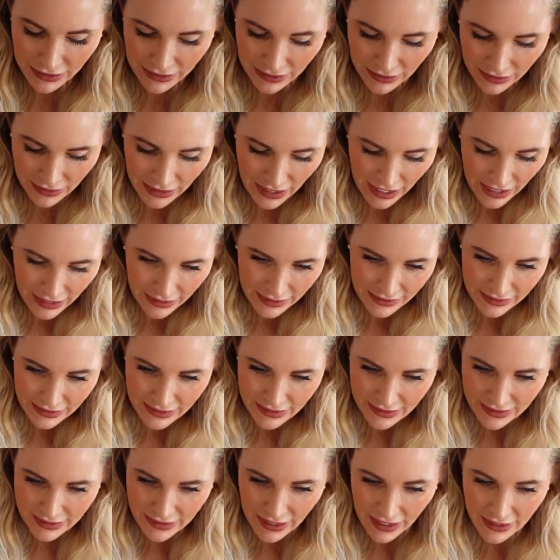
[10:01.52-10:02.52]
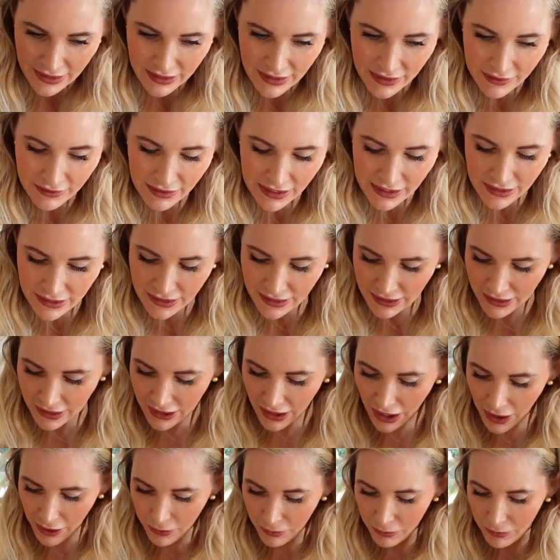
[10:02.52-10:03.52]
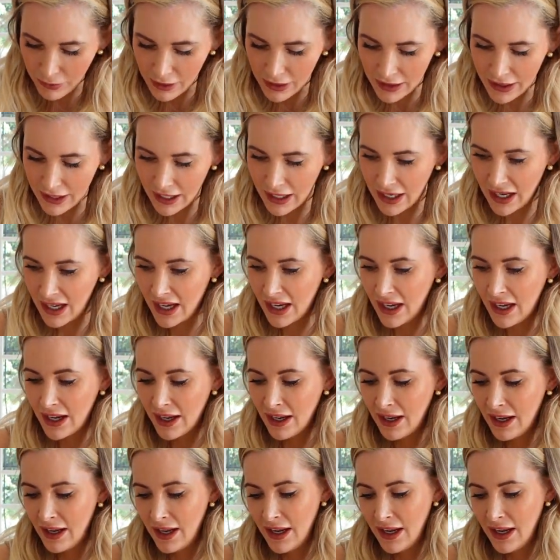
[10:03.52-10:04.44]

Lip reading: little accessories to go with it.